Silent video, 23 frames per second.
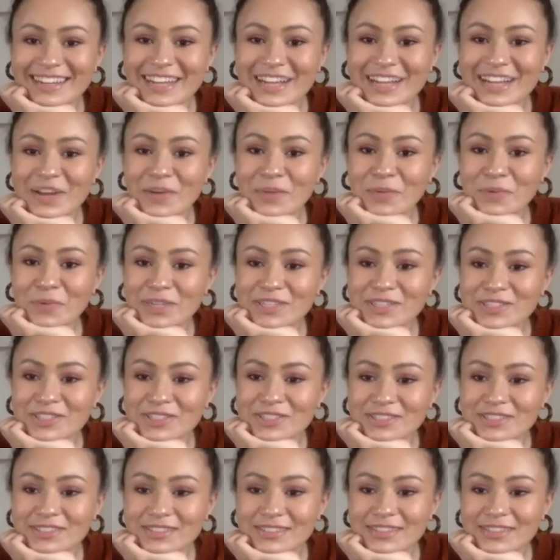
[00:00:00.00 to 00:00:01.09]

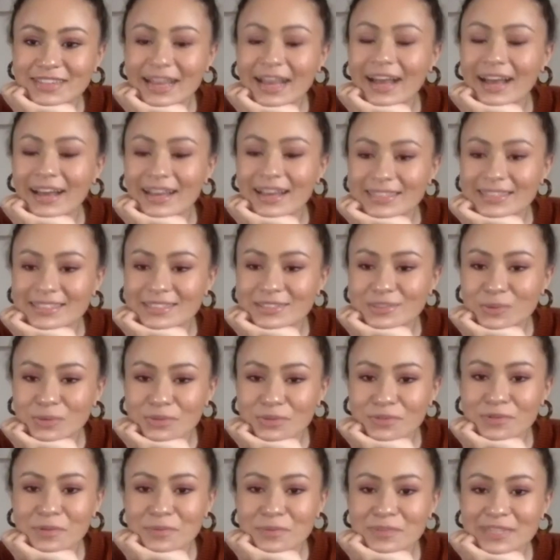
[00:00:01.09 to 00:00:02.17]
which, yeah, is sort
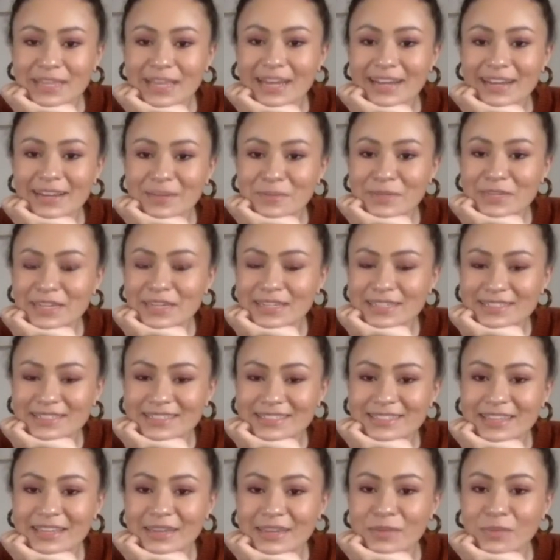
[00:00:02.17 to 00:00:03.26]
of upsetting, because
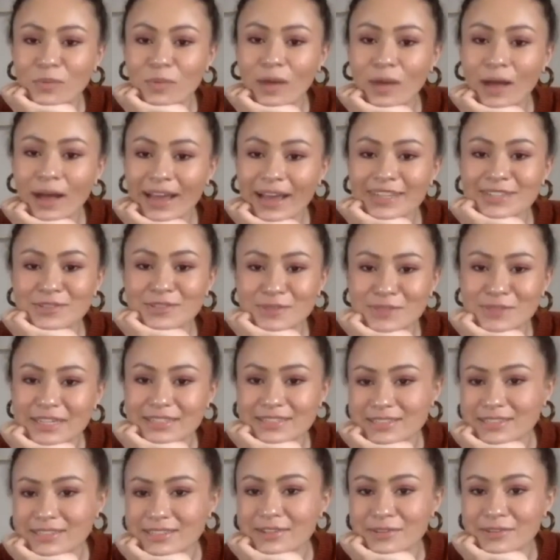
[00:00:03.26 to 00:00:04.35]
it's like, why do they
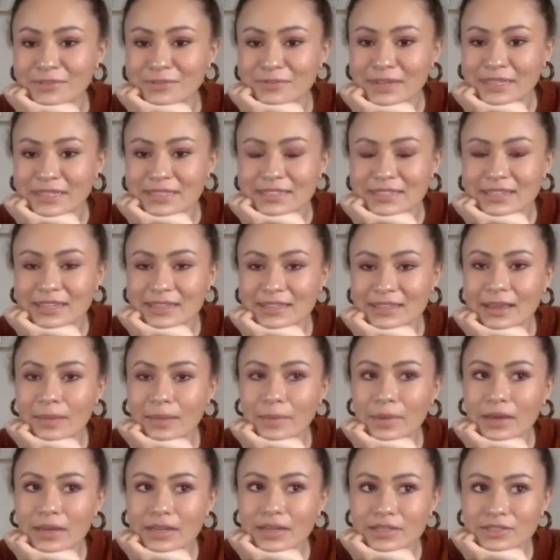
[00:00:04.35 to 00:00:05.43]
still resonate that
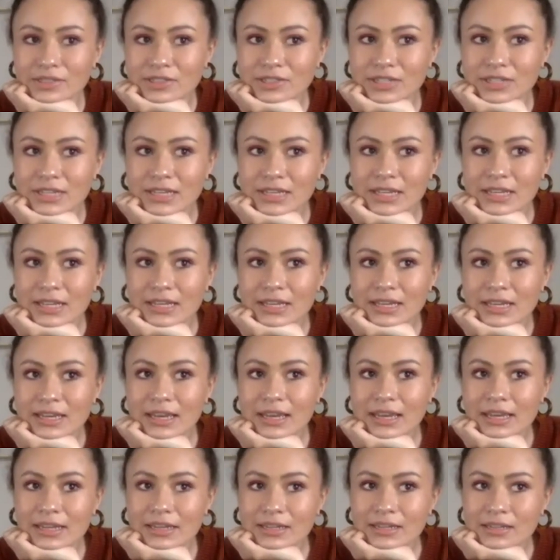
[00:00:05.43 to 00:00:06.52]
much?
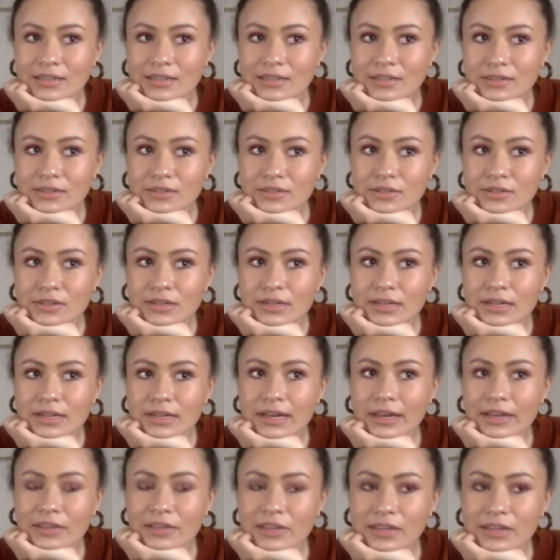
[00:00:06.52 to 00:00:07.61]
And
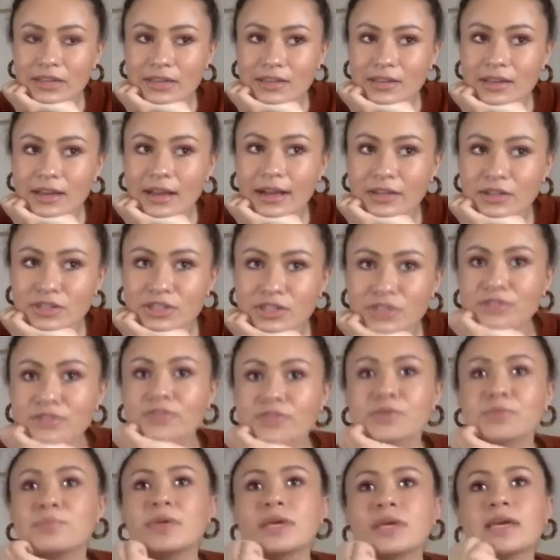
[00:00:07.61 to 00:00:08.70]
I think actually
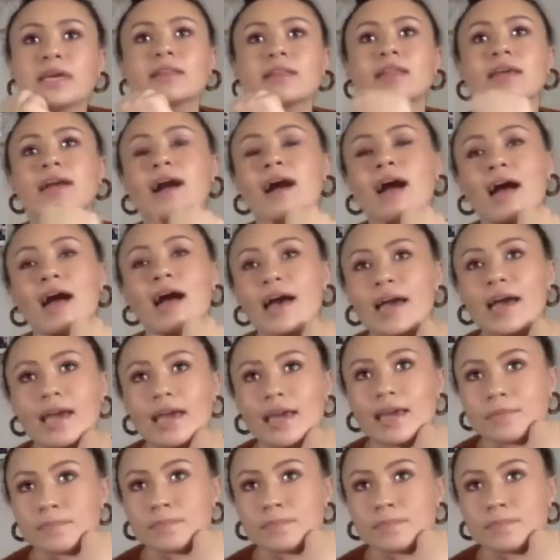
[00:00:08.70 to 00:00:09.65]
for me, like I